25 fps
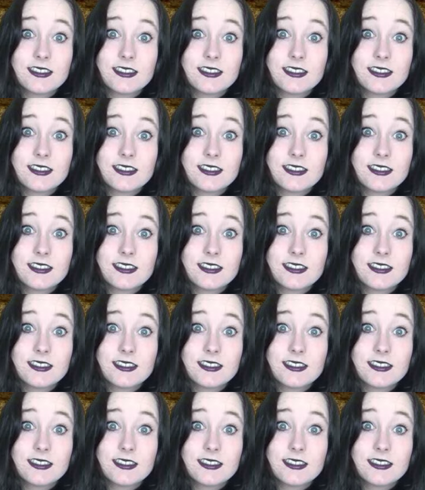
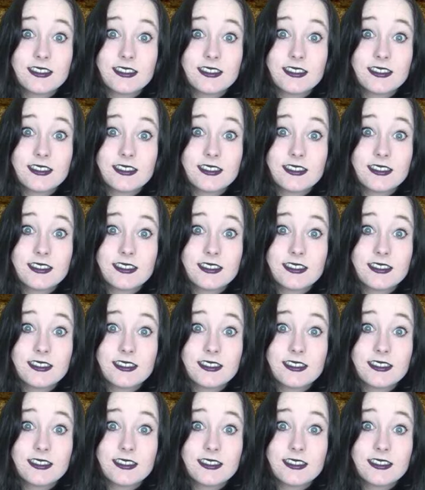
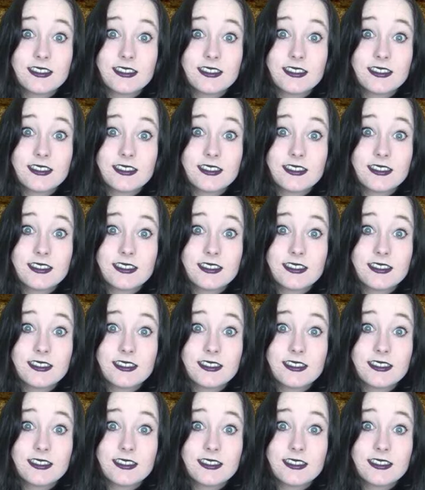
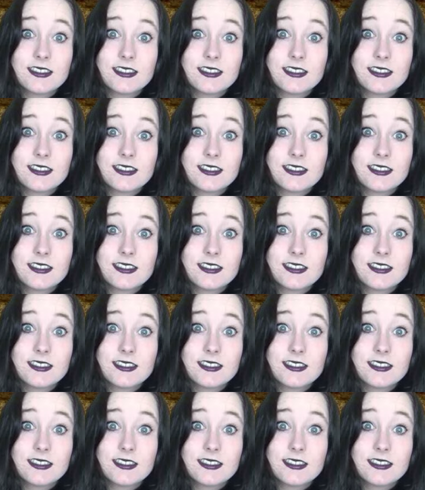
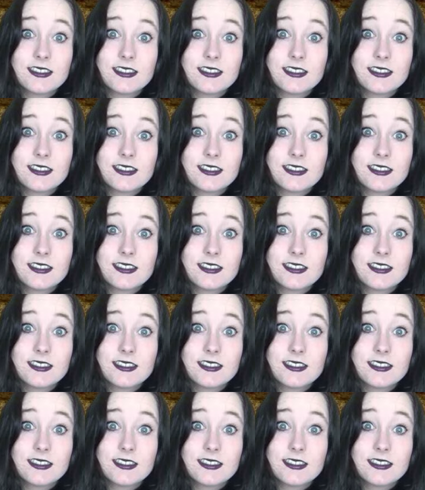(no lip movement)